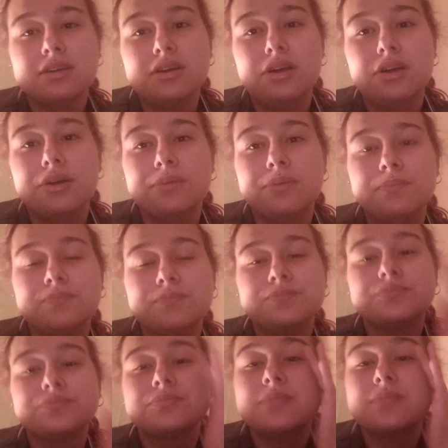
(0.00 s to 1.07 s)

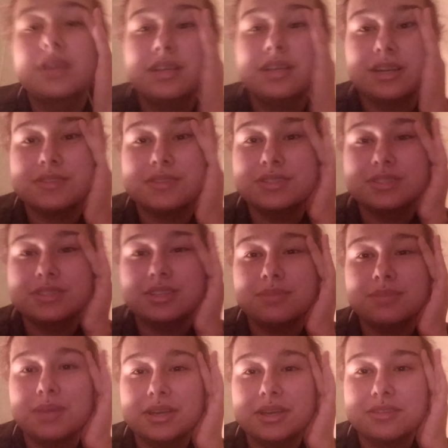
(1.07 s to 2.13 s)
Nasan is gonna
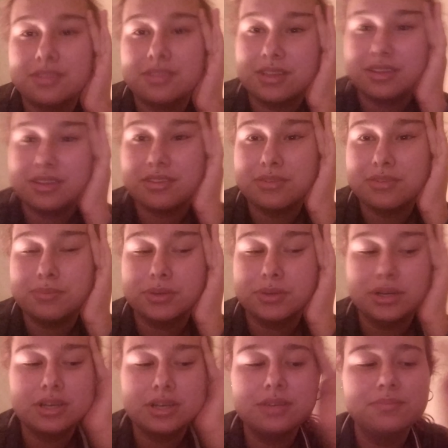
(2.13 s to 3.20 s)
make it to the end of this
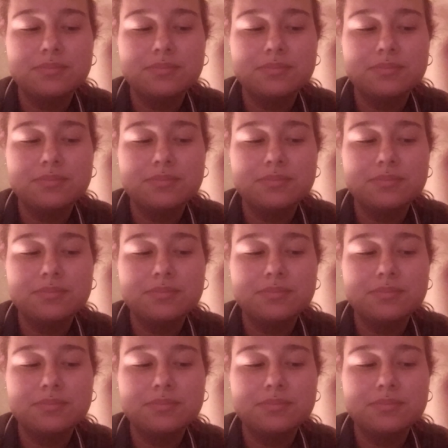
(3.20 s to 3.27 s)
book.